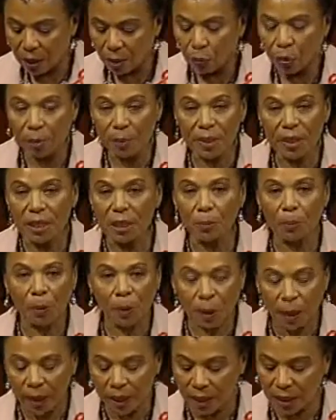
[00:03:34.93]
We must
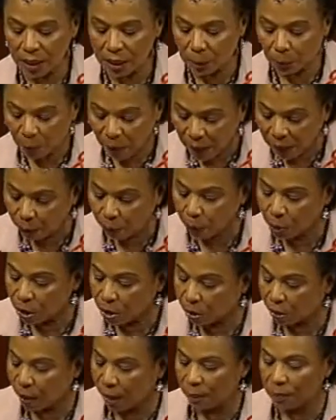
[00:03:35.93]
support and expand
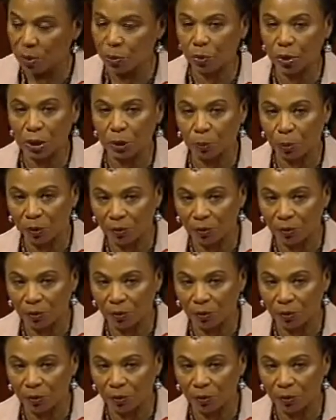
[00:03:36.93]
programs which